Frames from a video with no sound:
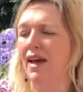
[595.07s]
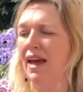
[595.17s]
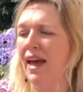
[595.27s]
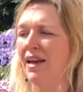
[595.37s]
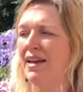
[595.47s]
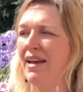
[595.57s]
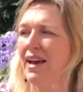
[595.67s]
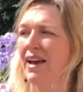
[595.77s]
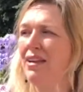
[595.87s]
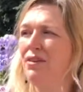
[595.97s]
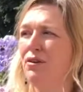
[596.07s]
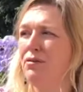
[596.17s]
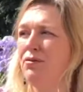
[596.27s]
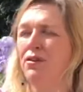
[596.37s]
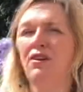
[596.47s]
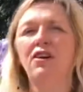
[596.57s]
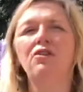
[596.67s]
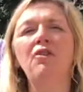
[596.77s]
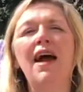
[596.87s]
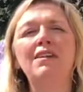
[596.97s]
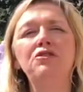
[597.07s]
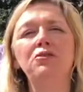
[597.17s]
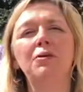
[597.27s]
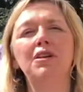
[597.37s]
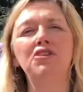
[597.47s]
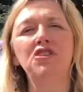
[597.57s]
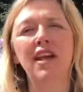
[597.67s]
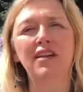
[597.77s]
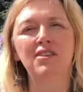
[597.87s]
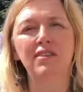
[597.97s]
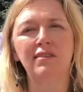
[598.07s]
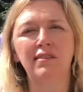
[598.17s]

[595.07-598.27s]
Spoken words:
any kind of gradual changes.